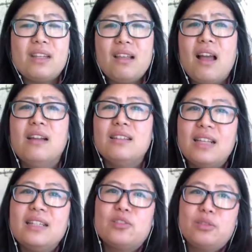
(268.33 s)
on the
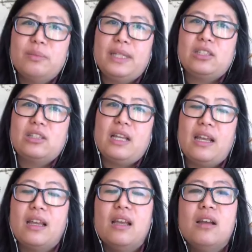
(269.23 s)
live stream
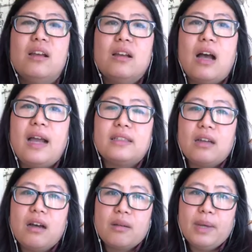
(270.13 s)
yesterday, I
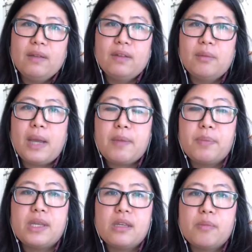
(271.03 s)
talk about there might
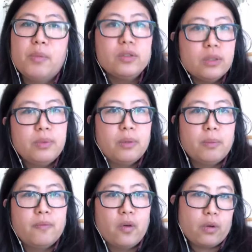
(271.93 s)
be
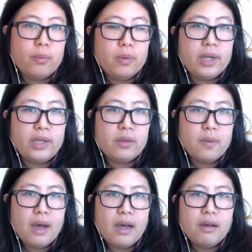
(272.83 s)
multiple focal point you
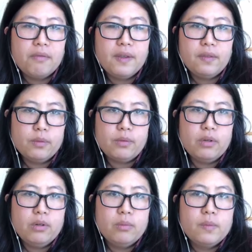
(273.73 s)
have in the
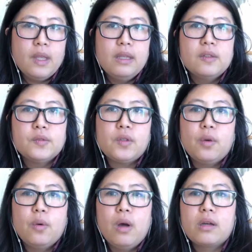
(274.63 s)
room.
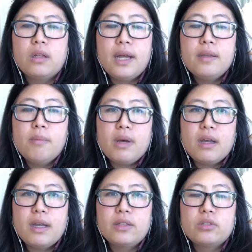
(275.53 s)
So a client of
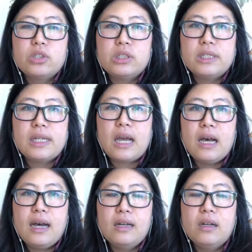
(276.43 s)
mine, she
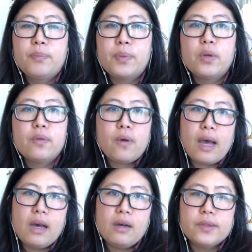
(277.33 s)
had a beautiful
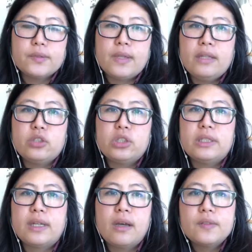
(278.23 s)
house and she
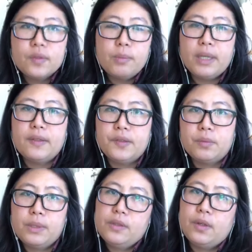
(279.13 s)
custom made these
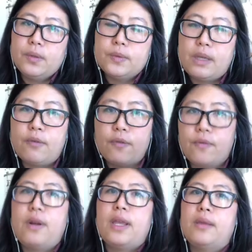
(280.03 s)
windows that
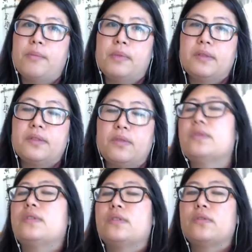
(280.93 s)
frame the San
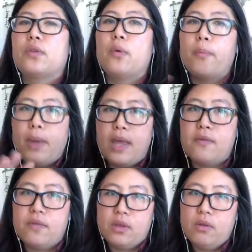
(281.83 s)
Francisco Bay
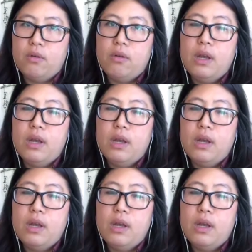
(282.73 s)
view.